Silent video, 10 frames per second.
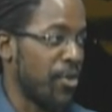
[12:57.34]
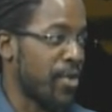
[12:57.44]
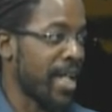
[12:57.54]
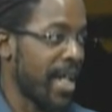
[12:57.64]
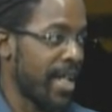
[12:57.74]

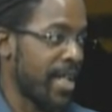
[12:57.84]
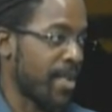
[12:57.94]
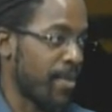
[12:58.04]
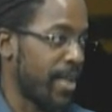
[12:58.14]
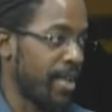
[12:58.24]
Tuesday
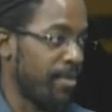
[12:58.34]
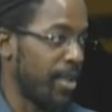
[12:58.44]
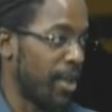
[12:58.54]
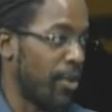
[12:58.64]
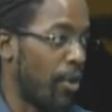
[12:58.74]
is
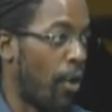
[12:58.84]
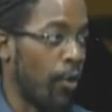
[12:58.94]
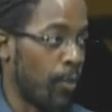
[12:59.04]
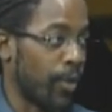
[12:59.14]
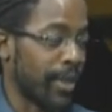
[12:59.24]
when all
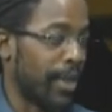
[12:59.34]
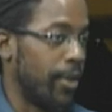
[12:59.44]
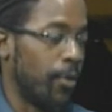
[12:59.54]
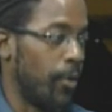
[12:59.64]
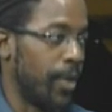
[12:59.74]
the work that
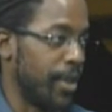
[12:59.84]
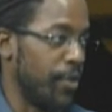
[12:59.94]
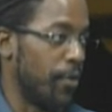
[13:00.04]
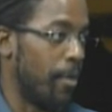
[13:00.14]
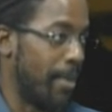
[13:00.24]
no one wanted to
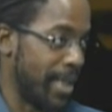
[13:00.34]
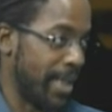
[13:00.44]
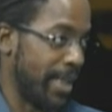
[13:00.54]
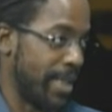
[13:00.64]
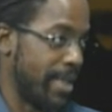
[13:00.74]
do on
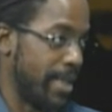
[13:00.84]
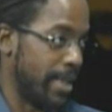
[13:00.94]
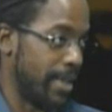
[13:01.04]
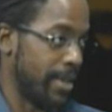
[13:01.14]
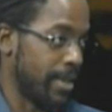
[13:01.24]
Monday gets
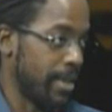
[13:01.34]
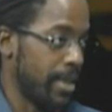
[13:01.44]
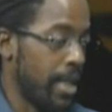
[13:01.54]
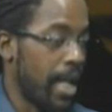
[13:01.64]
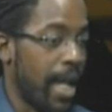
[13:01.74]
done,
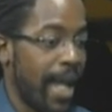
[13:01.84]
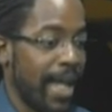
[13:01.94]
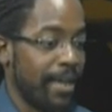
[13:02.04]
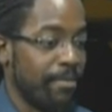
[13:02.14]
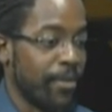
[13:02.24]

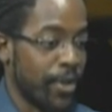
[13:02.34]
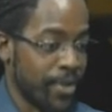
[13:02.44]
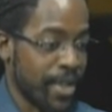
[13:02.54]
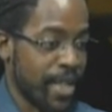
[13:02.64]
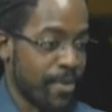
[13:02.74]
and
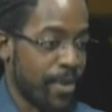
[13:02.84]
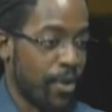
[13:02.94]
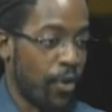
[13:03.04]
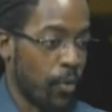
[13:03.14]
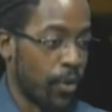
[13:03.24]
Thursday is when
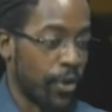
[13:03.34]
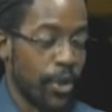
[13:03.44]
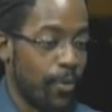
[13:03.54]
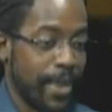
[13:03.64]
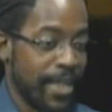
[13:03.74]
all the work
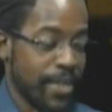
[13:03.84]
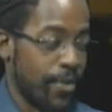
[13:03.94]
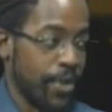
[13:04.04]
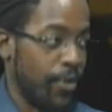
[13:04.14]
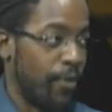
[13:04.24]
nobody's
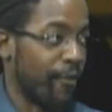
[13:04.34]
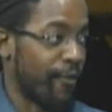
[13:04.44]
going to do on